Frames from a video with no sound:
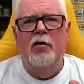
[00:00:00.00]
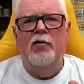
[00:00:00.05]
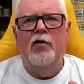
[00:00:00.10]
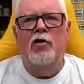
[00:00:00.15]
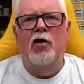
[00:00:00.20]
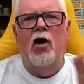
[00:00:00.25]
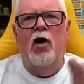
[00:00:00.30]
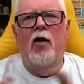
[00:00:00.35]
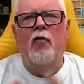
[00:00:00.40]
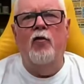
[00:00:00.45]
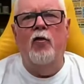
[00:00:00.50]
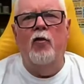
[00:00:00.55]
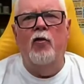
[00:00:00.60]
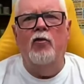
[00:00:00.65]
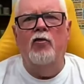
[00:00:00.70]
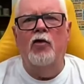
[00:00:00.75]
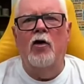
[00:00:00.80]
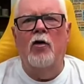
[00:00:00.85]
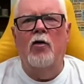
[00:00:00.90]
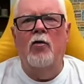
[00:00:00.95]
to die
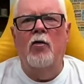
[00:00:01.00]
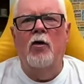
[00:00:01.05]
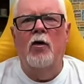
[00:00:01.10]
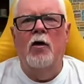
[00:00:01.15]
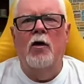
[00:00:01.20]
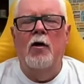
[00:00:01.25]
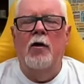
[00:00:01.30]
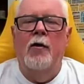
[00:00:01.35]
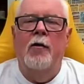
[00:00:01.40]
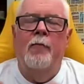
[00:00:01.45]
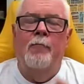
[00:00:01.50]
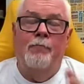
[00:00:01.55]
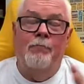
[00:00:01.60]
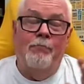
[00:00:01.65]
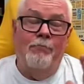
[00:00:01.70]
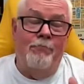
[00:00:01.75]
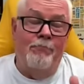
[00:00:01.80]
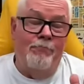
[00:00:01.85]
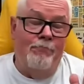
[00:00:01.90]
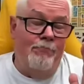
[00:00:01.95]
for. So
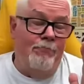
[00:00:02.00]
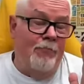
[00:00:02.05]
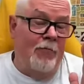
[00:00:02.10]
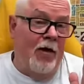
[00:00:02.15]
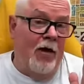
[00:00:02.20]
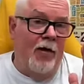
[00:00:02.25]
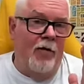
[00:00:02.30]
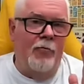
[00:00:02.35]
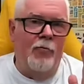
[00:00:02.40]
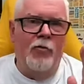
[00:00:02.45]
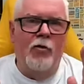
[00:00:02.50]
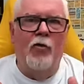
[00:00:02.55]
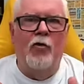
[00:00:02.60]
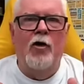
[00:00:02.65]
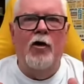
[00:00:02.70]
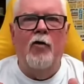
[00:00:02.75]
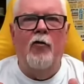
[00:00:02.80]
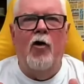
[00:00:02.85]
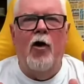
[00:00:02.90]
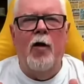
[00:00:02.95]
yeah, you're
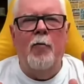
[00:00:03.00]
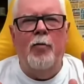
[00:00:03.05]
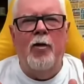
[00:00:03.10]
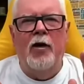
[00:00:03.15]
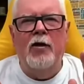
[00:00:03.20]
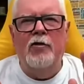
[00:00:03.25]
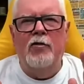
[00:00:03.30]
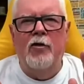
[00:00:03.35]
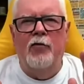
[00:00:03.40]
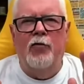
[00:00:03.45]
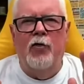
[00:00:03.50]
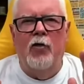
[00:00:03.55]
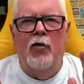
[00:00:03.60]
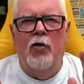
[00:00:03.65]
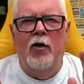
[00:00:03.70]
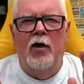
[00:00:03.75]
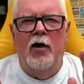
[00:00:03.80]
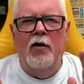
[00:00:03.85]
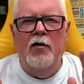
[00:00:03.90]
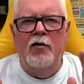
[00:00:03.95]
in the right place if
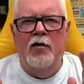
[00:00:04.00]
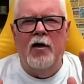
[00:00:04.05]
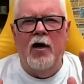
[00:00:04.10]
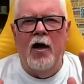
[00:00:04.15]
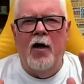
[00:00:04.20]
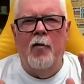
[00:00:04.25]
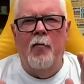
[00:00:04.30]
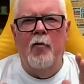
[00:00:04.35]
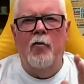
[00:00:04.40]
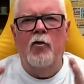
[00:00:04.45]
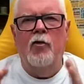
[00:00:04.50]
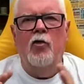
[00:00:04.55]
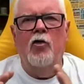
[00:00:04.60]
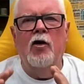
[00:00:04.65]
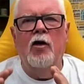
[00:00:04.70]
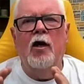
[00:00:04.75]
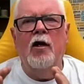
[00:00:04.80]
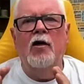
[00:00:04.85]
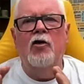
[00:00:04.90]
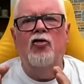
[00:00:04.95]
you're into that. You
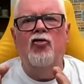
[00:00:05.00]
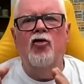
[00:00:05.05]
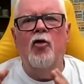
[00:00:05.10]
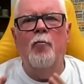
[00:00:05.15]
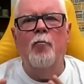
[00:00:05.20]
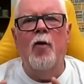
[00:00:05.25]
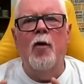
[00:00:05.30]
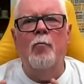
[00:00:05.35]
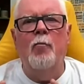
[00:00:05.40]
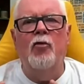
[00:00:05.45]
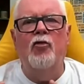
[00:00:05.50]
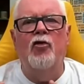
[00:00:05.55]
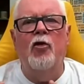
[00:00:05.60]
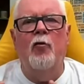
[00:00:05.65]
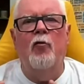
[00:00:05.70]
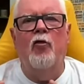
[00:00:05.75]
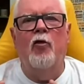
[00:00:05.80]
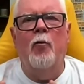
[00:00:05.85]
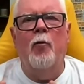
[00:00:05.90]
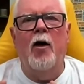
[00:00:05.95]
can get a gym
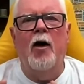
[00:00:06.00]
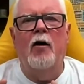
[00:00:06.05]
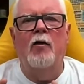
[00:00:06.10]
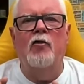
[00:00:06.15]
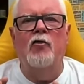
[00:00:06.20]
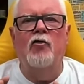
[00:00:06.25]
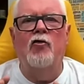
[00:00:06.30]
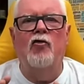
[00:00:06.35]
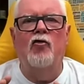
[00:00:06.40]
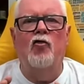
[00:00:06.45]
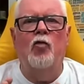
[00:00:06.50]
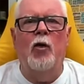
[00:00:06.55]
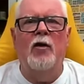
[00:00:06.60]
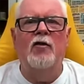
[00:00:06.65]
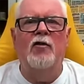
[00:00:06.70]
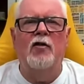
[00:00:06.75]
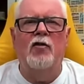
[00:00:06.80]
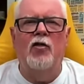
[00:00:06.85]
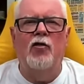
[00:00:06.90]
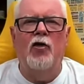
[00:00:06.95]
membership for about
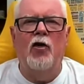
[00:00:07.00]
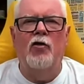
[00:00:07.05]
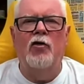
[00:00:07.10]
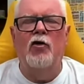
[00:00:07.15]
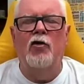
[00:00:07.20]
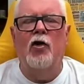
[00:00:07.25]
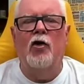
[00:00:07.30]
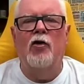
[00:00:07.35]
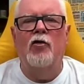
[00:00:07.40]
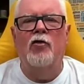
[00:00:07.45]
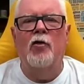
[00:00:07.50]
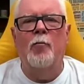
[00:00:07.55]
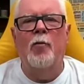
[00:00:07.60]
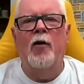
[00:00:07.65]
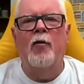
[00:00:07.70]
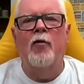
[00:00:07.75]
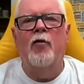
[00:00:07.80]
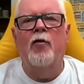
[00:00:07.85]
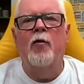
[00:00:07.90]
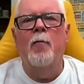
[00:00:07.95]
$20 to $30 a
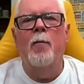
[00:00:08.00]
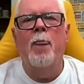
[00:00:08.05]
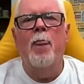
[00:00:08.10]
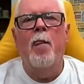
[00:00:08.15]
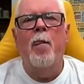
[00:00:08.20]
month,